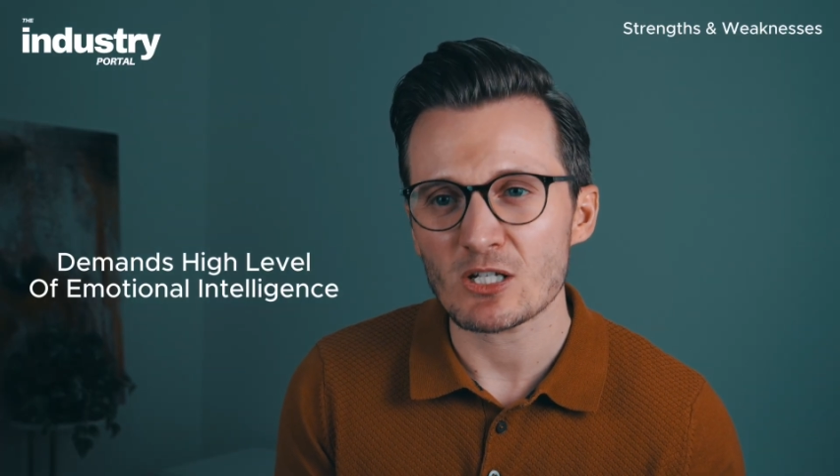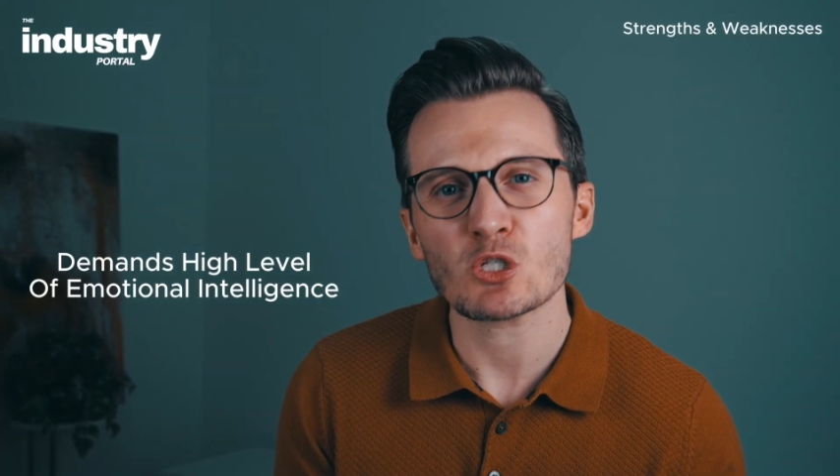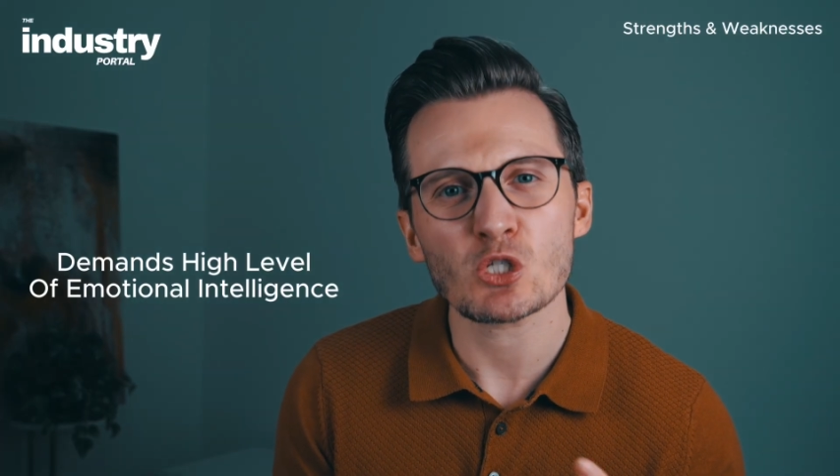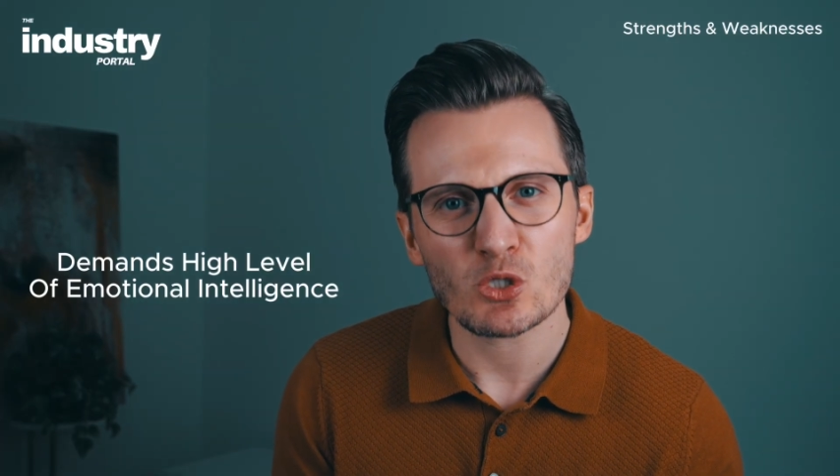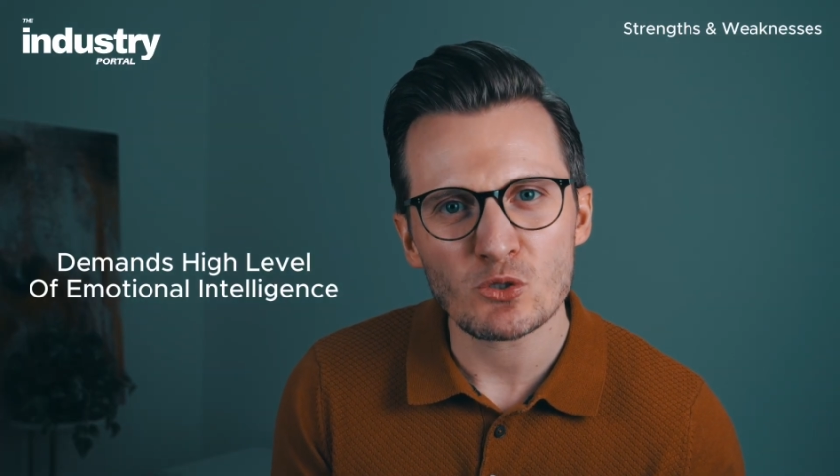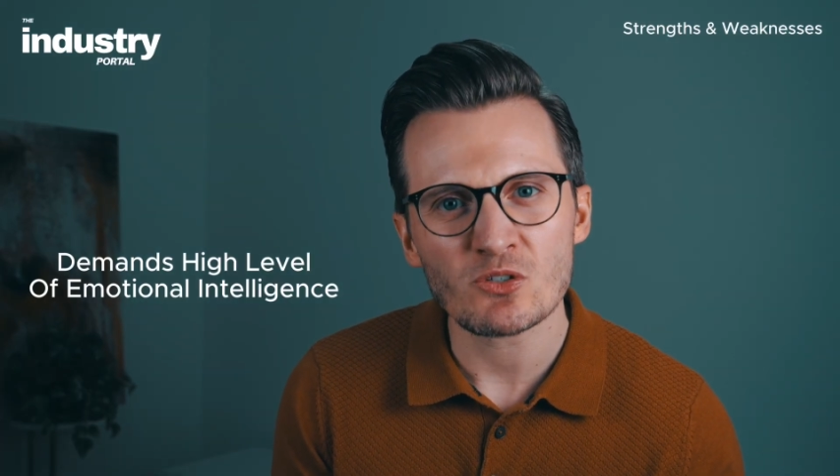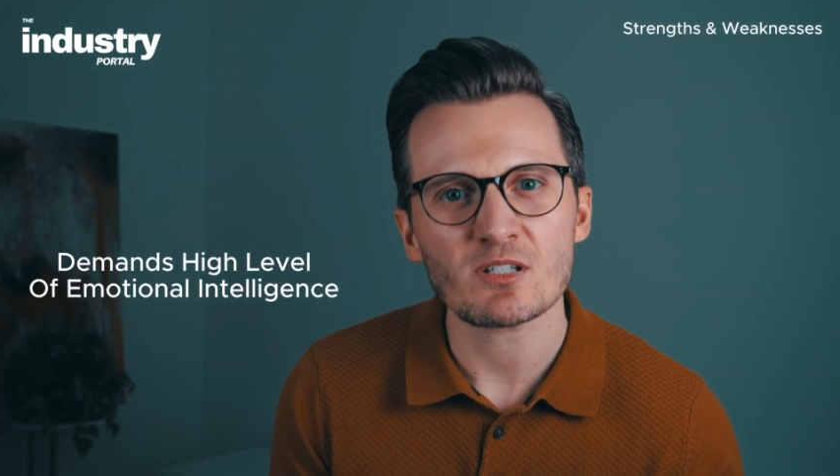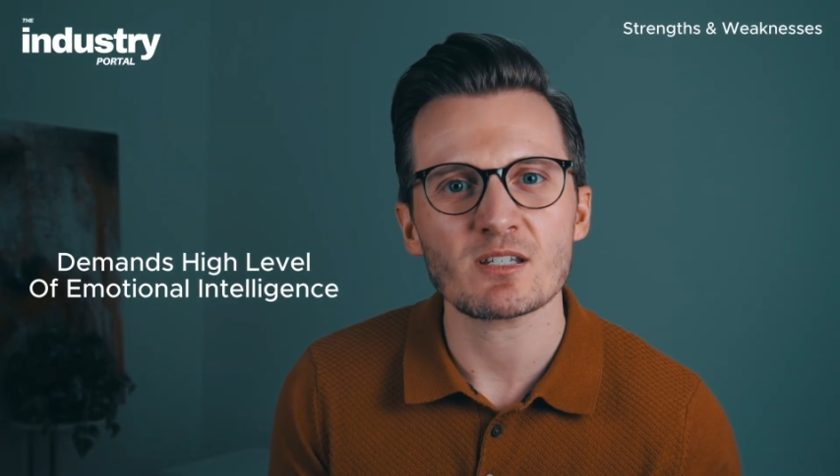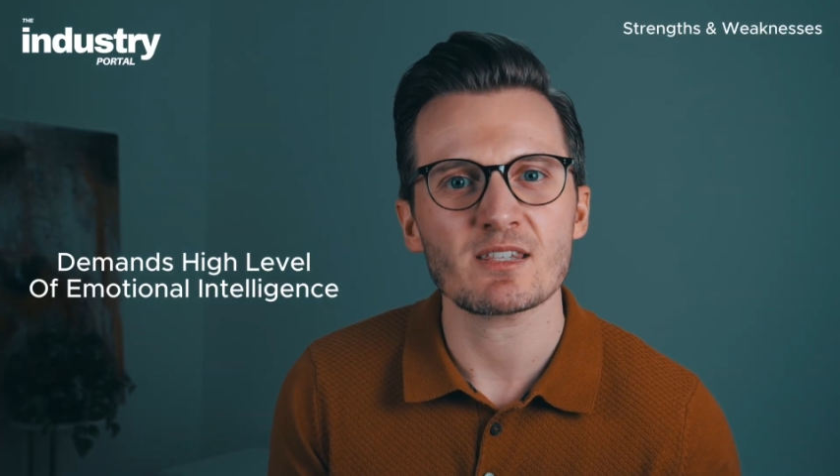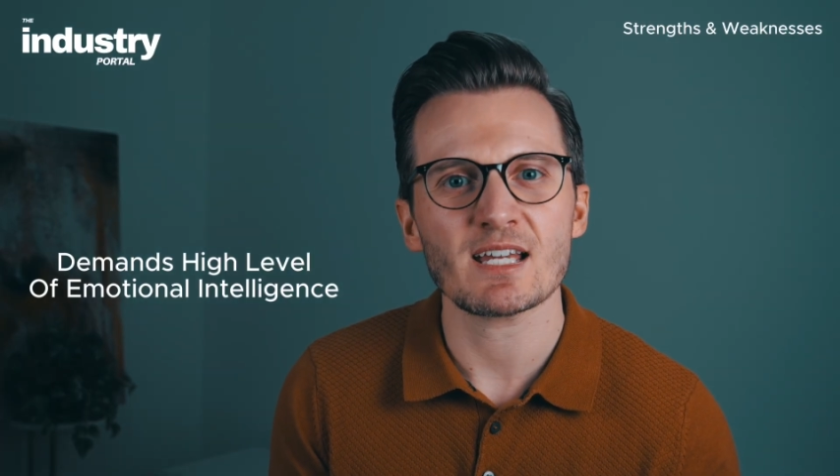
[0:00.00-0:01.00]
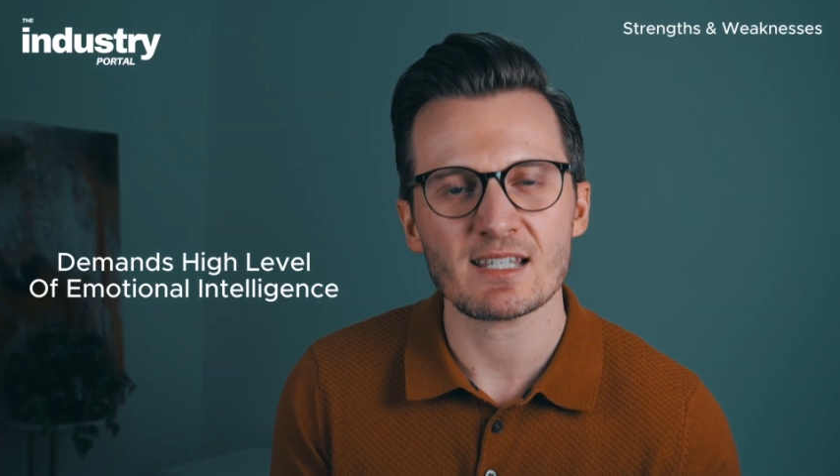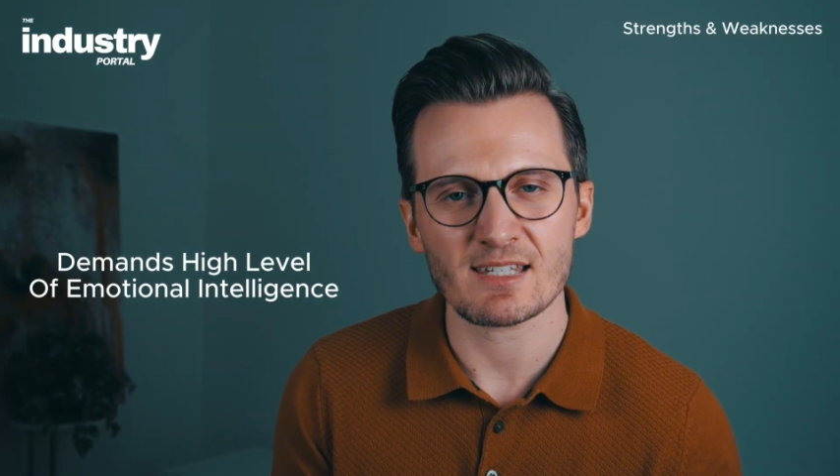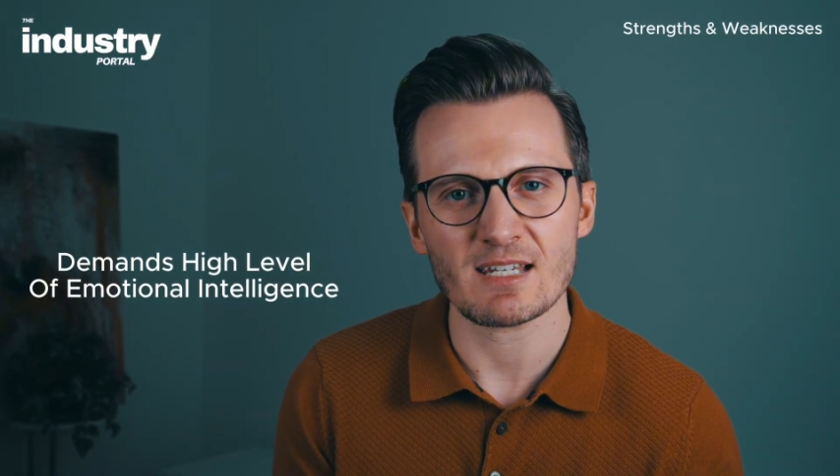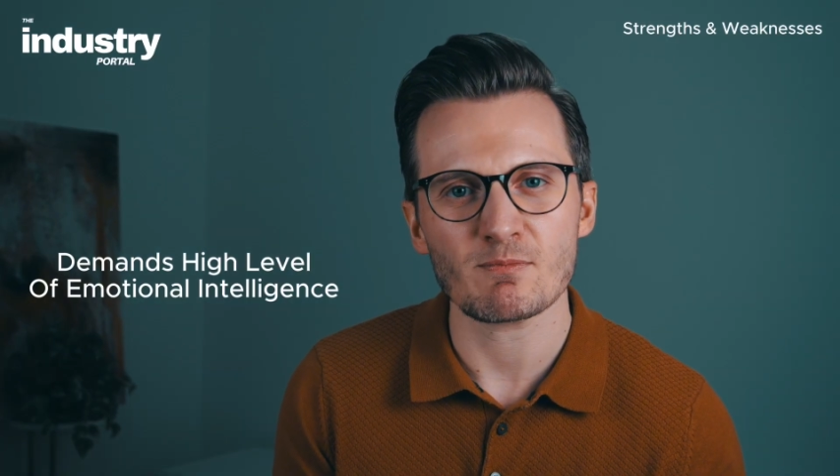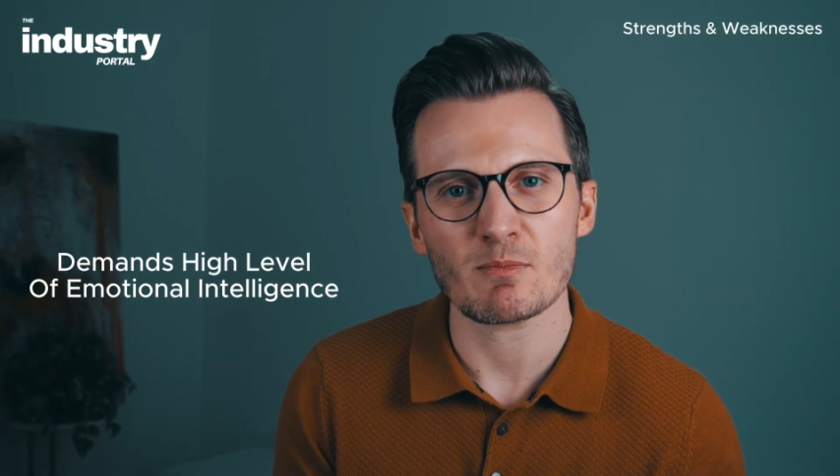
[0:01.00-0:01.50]
attuned to their
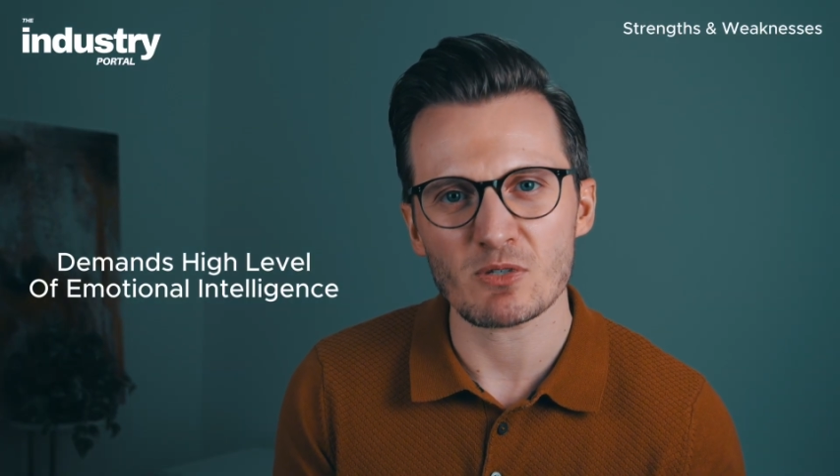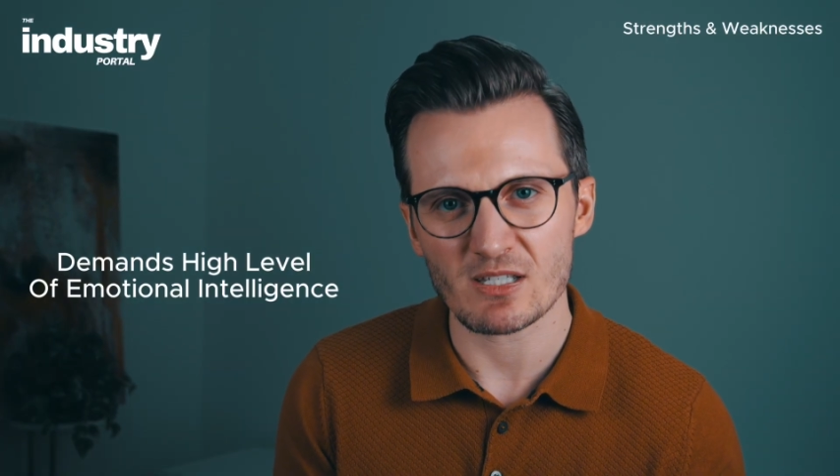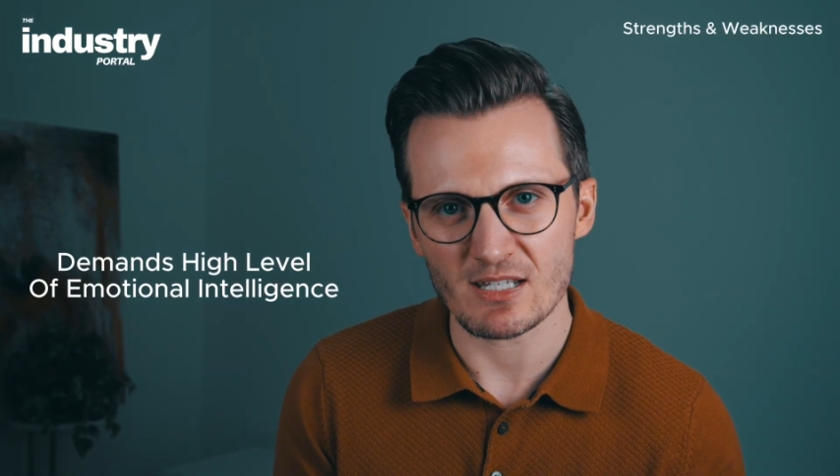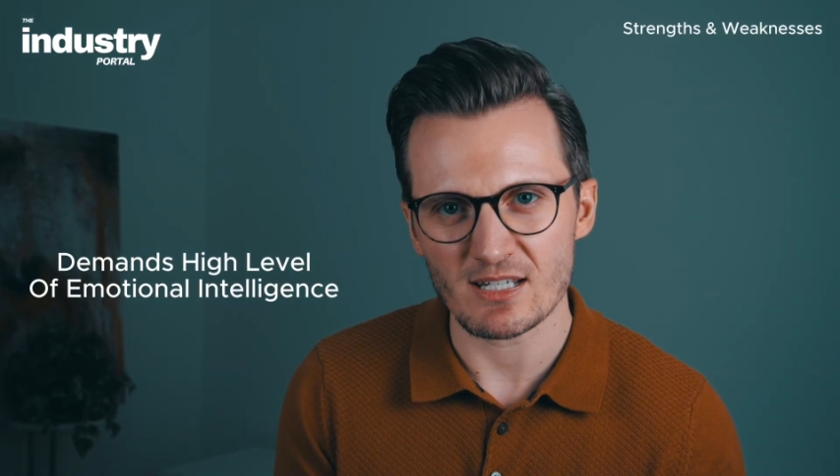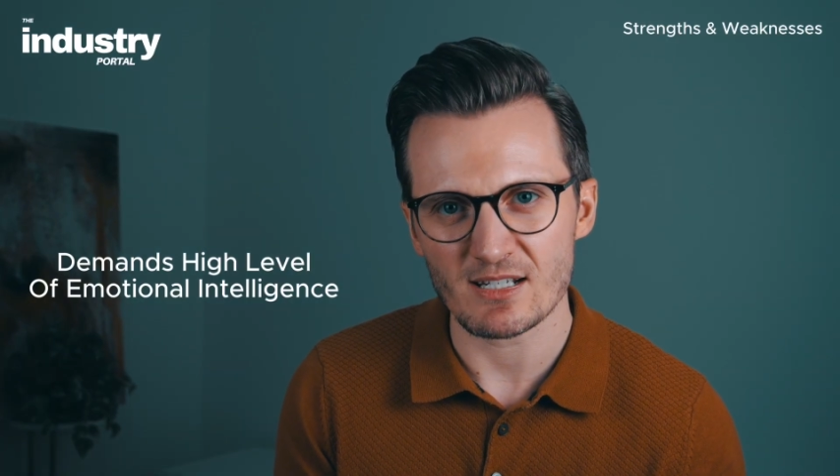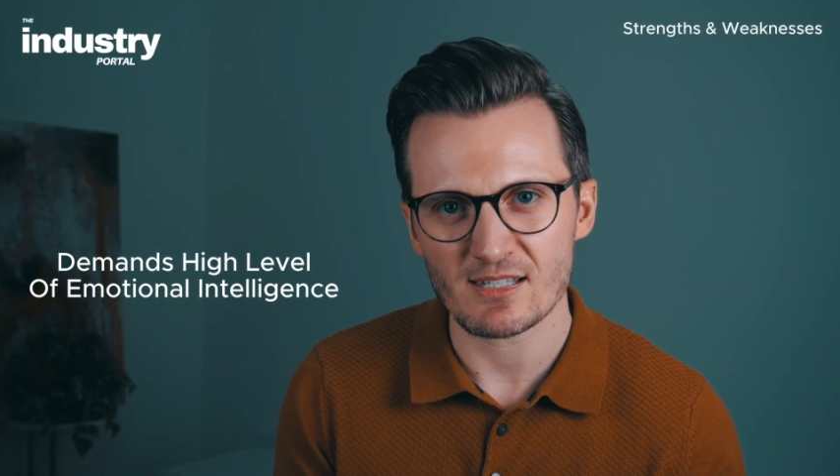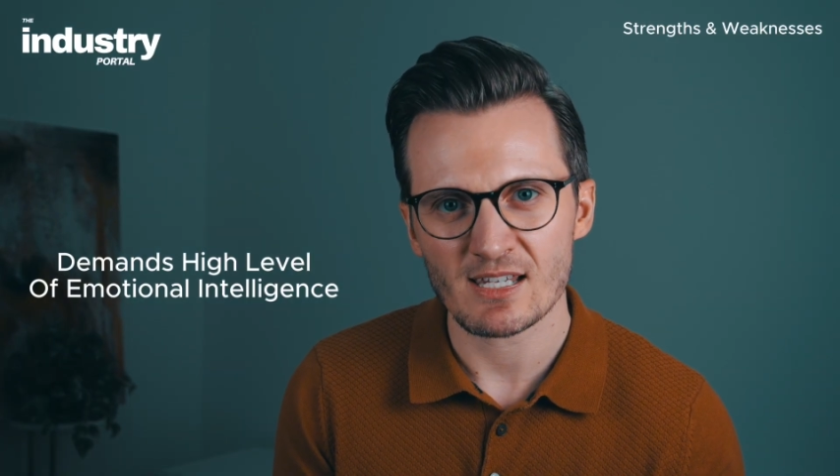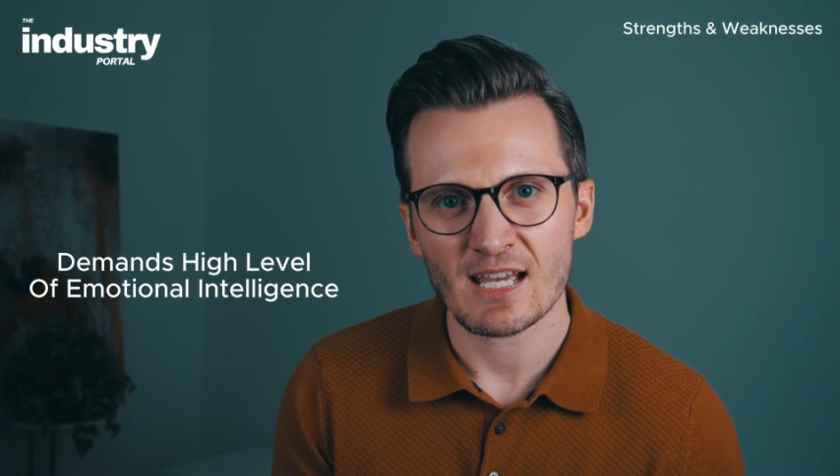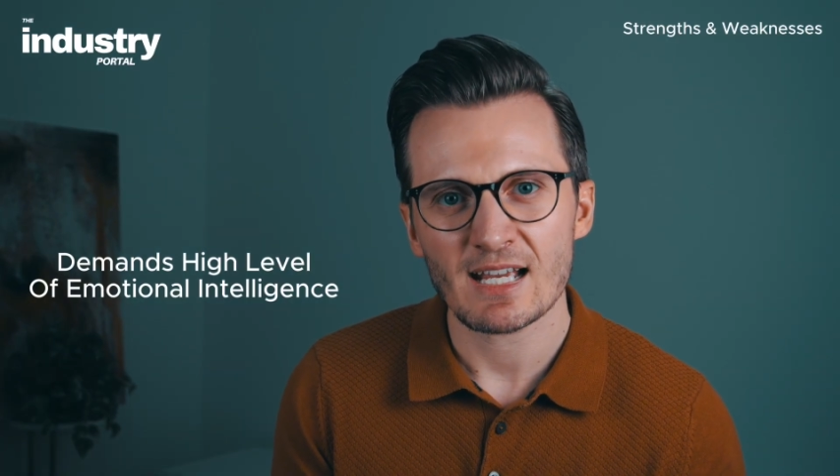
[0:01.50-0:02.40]
team members' needs,